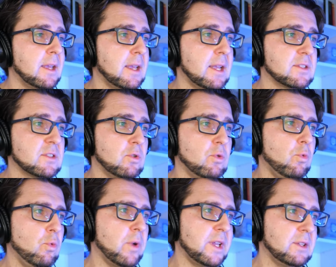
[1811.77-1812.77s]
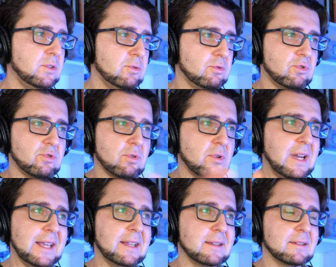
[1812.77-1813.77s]
and so when you draw
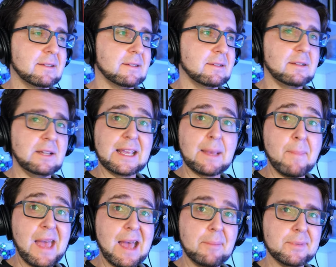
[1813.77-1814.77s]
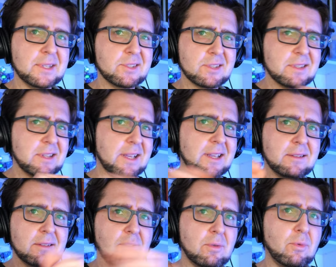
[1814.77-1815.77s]
like a like a map, it's just like
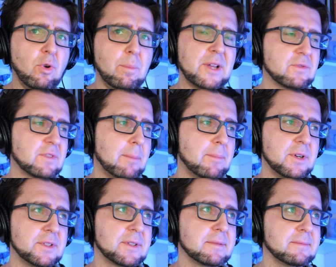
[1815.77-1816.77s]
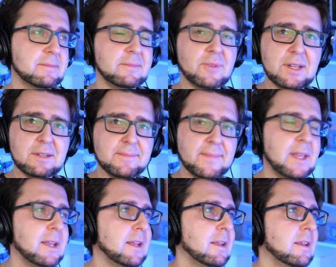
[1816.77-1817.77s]
a whole bunch of numbers, right?
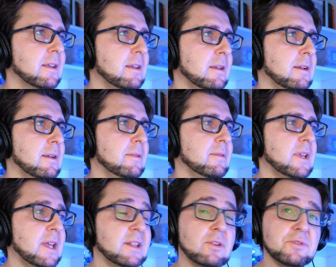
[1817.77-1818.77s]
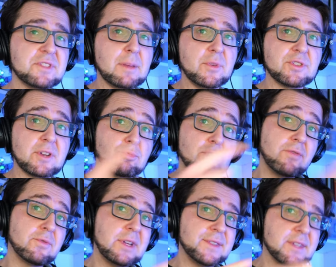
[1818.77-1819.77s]
Uh, and those numbers are
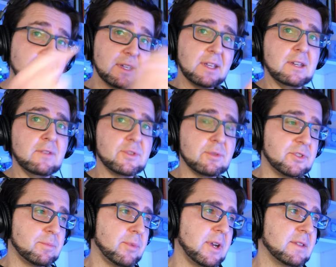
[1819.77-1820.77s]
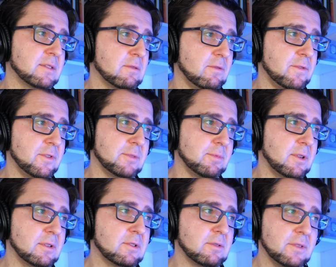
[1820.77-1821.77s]
referencing the individual sprites. So first we're
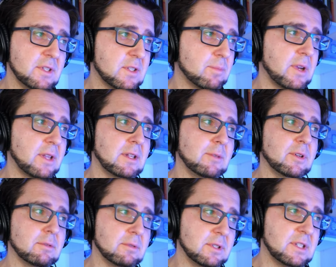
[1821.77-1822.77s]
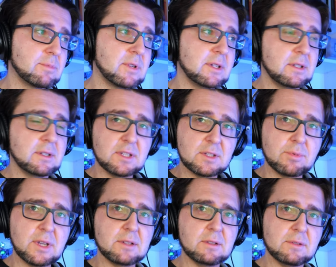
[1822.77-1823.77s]
going to draw this sprite, then we're going to this sprite and this
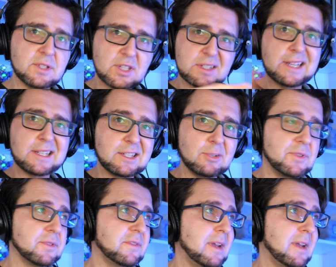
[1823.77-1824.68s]
sprite, you know, just like a sequence of